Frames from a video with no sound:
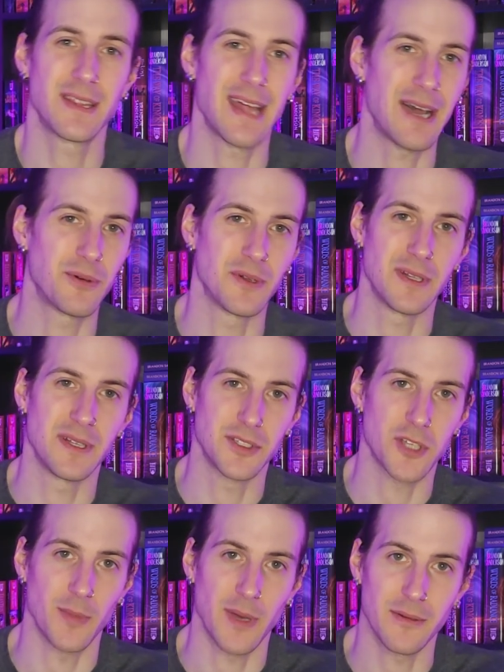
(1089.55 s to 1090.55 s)
that one is
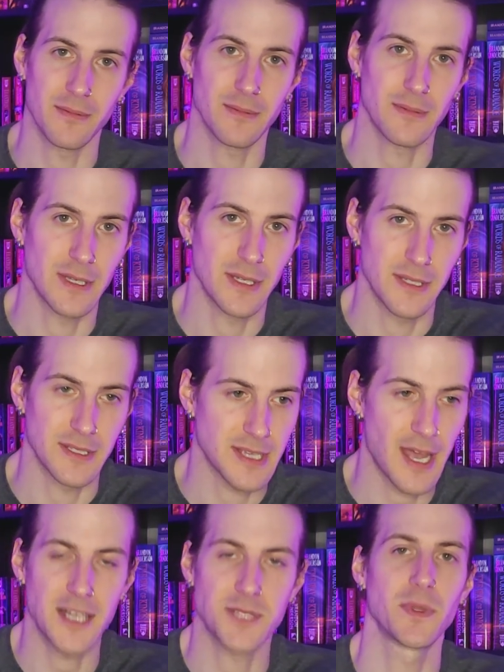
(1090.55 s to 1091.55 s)
all about this
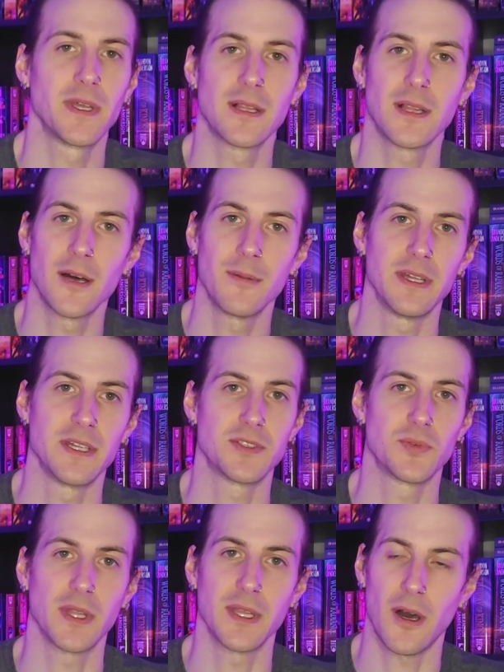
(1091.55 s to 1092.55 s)
cosplay club that's
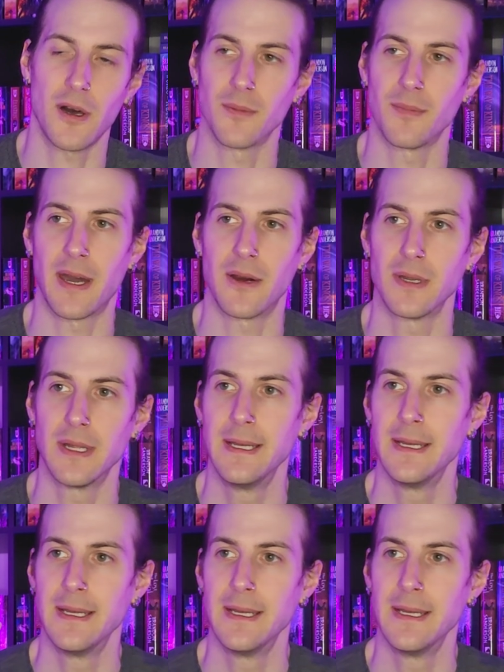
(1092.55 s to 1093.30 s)
really all about,